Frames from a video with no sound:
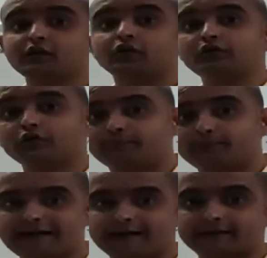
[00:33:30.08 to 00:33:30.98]
going to
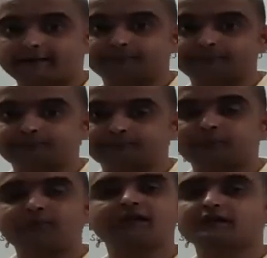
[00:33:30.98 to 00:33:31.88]
bed.
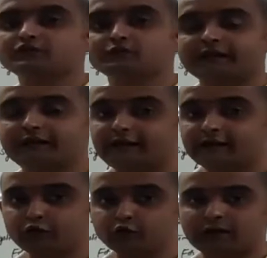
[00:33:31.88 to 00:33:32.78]
This will
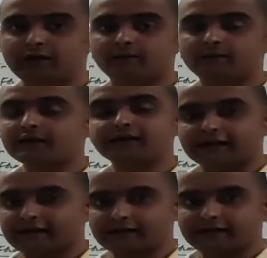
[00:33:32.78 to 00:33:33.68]

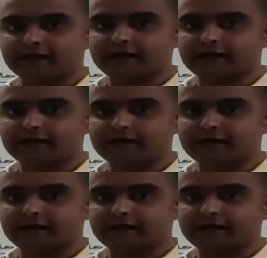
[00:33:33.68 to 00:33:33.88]
greatly